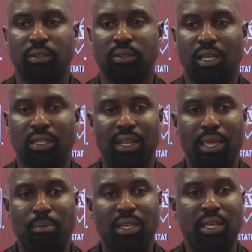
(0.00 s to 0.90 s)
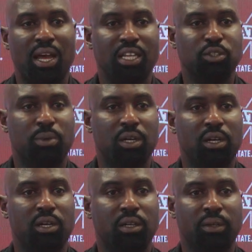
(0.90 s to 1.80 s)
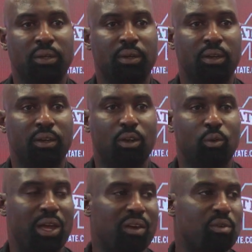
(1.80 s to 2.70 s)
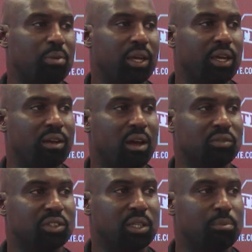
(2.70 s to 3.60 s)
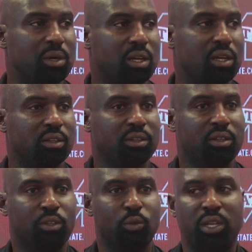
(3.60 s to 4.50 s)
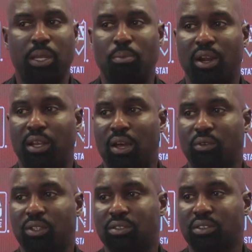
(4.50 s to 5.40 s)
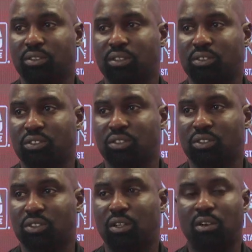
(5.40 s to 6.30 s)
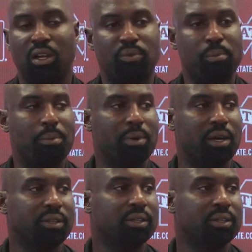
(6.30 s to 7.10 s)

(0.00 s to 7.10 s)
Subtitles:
Not to name any guys, but, you know, we have a plan, obviously. But three deep right now is good enough in my mind.